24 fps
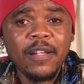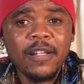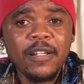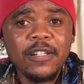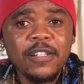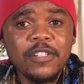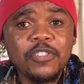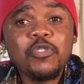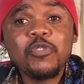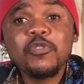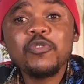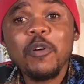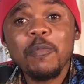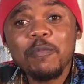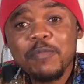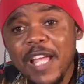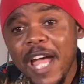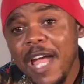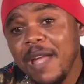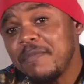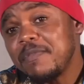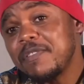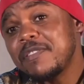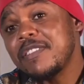So
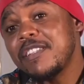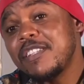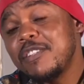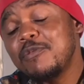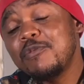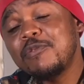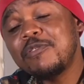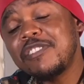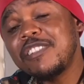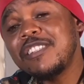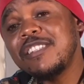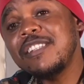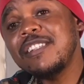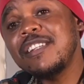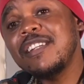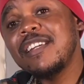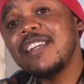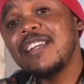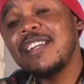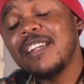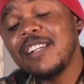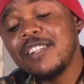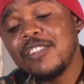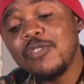sometimes you see
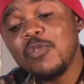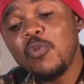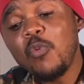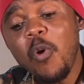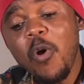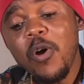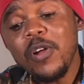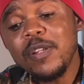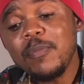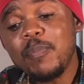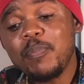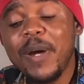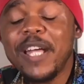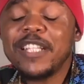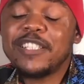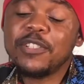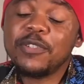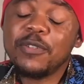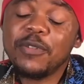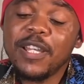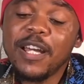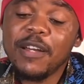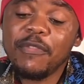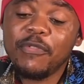one
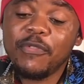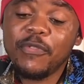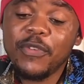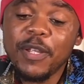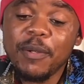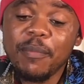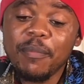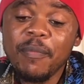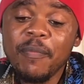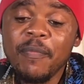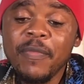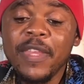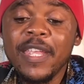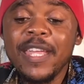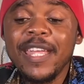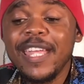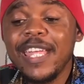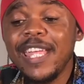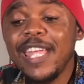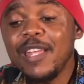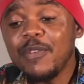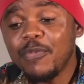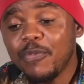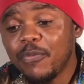particular film,
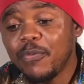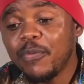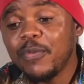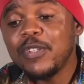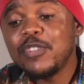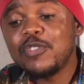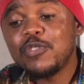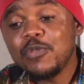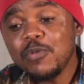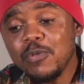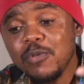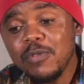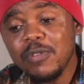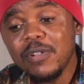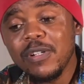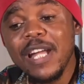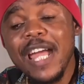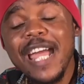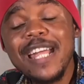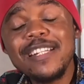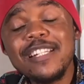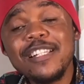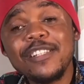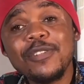if two
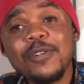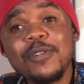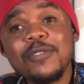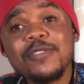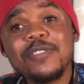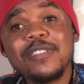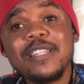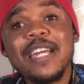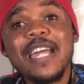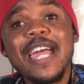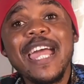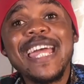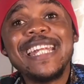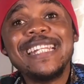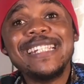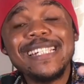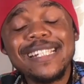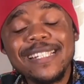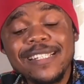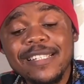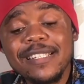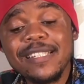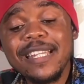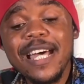editors
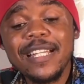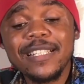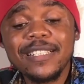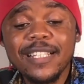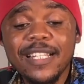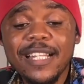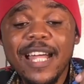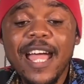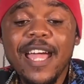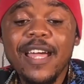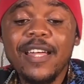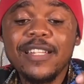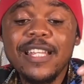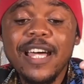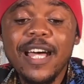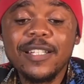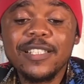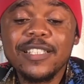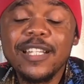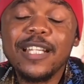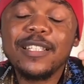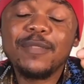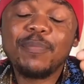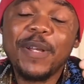edit
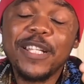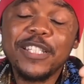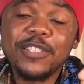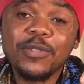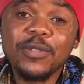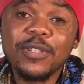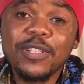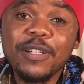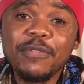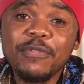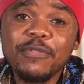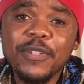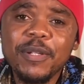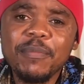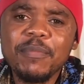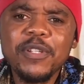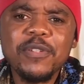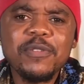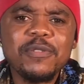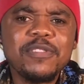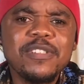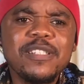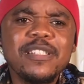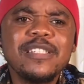that particular film, you
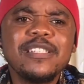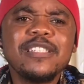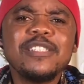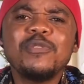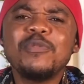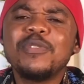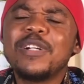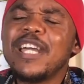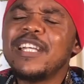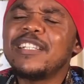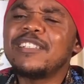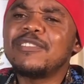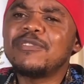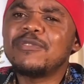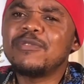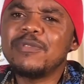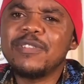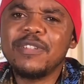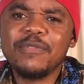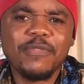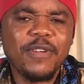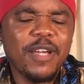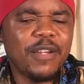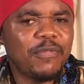get two
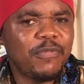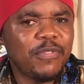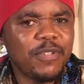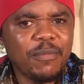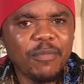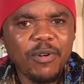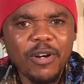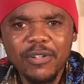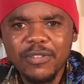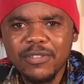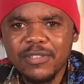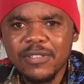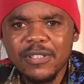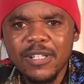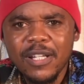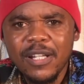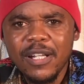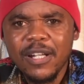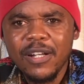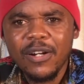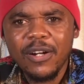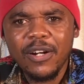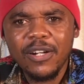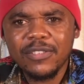different film
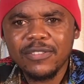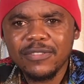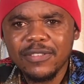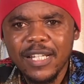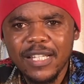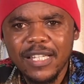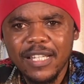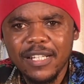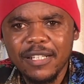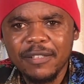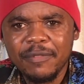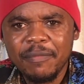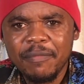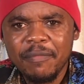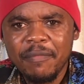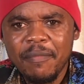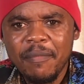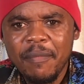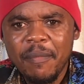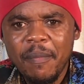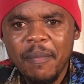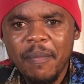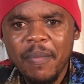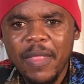altogether.
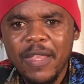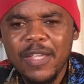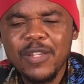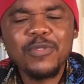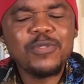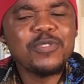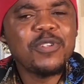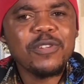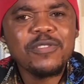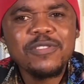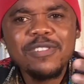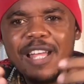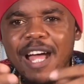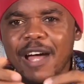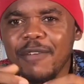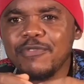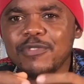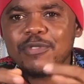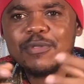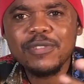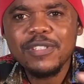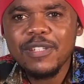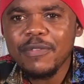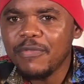You just have
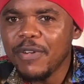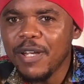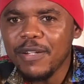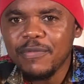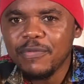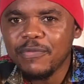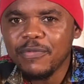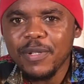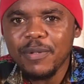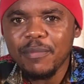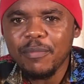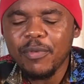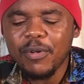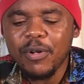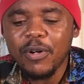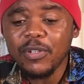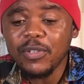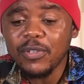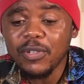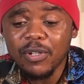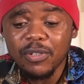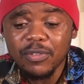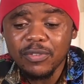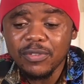two different film
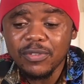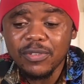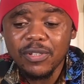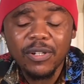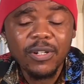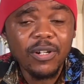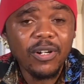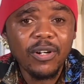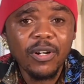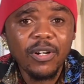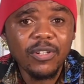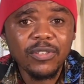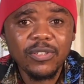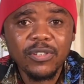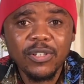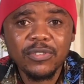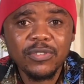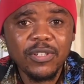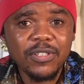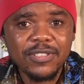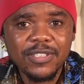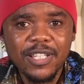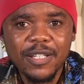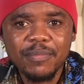on your
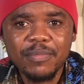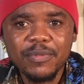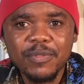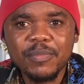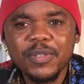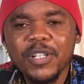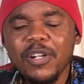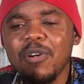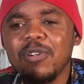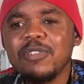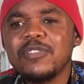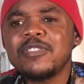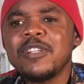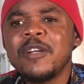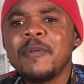table, because